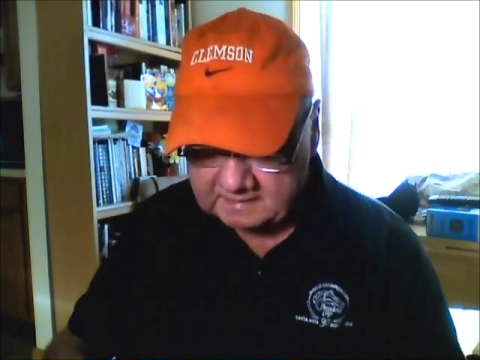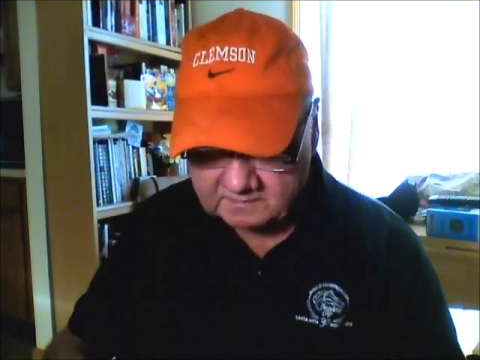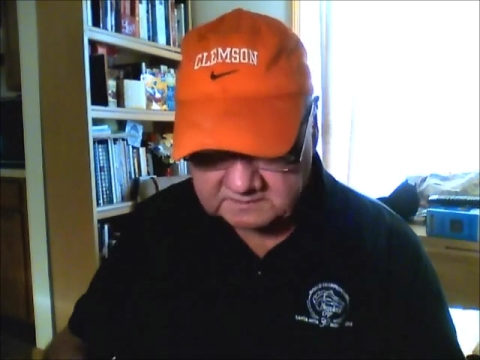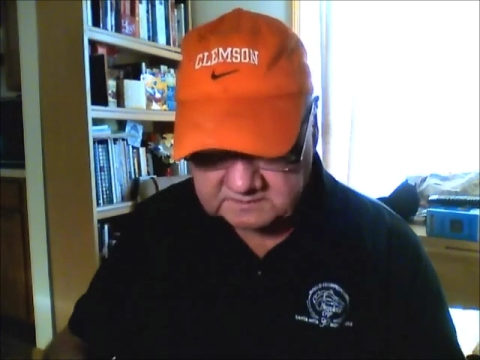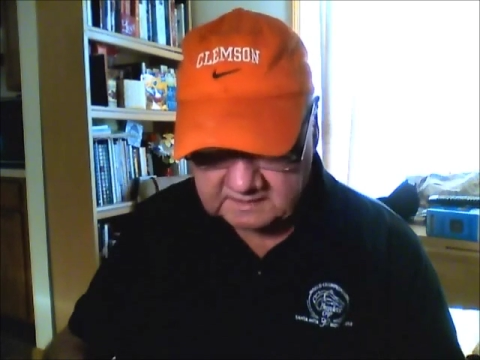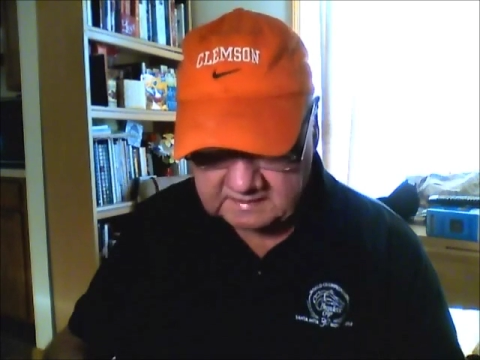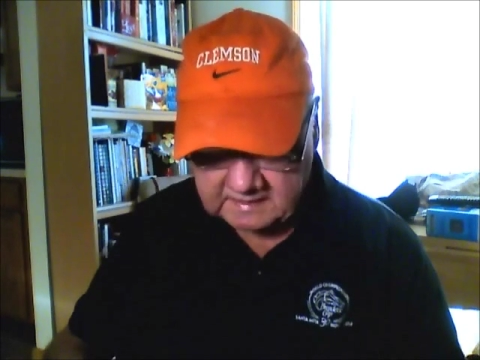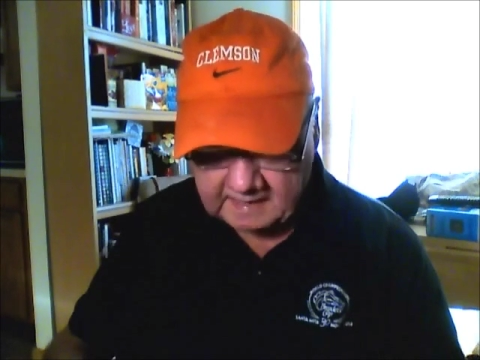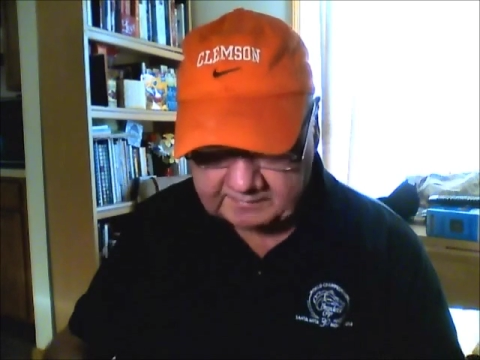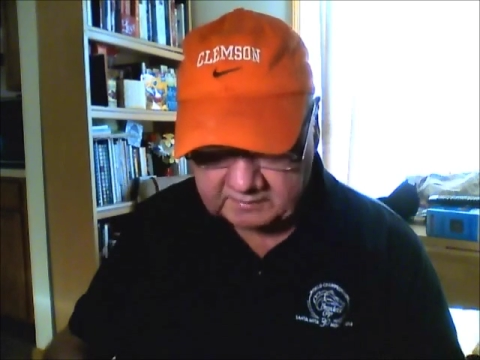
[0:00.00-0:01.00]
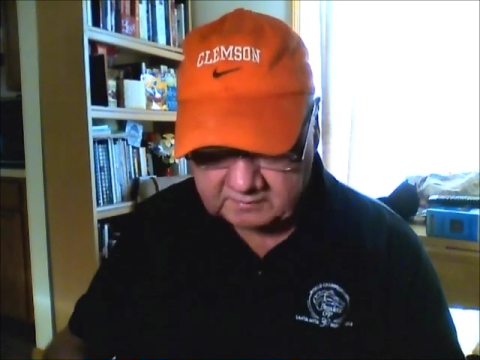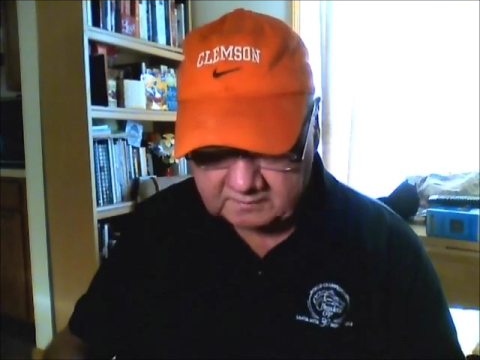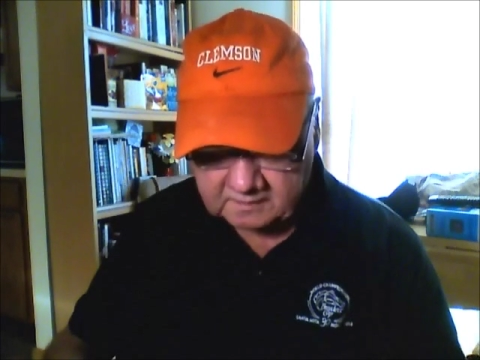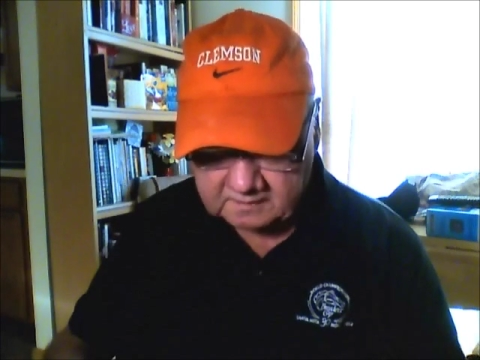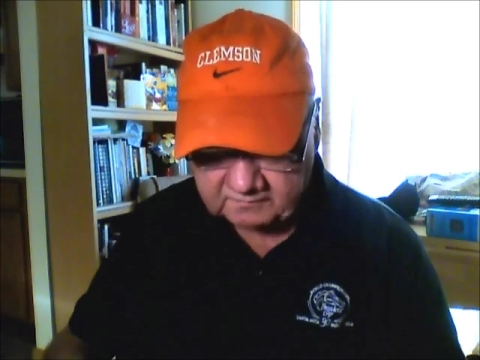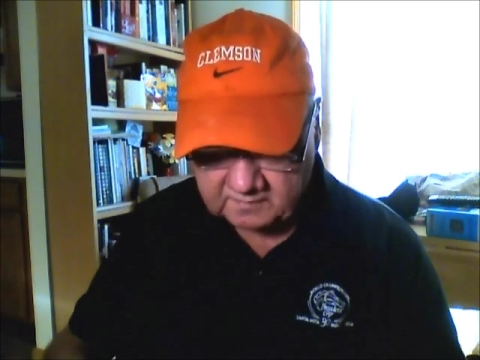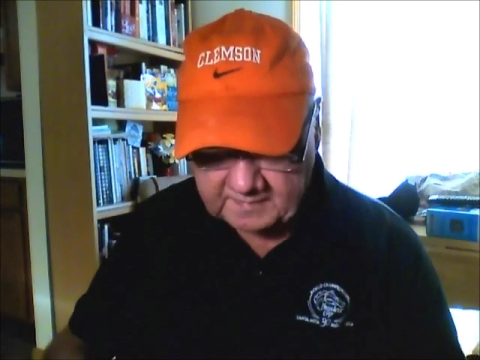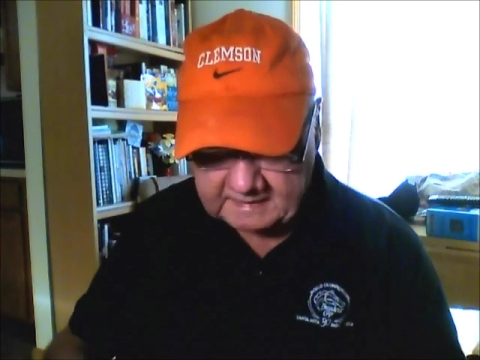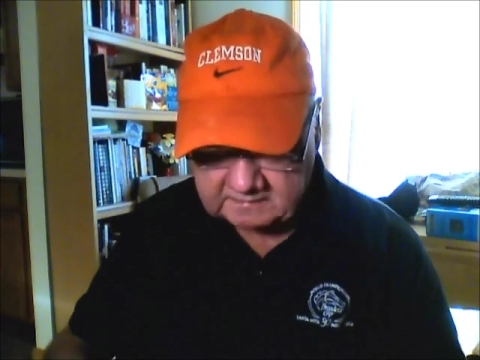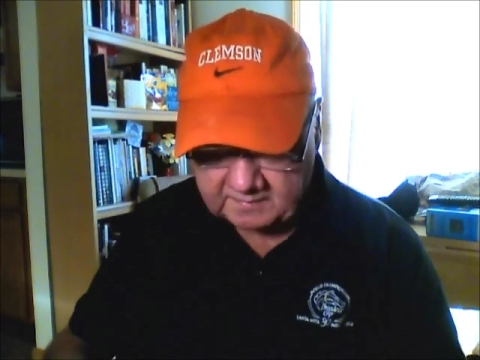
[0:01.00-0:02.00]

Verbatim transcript: He missed the opportunity for back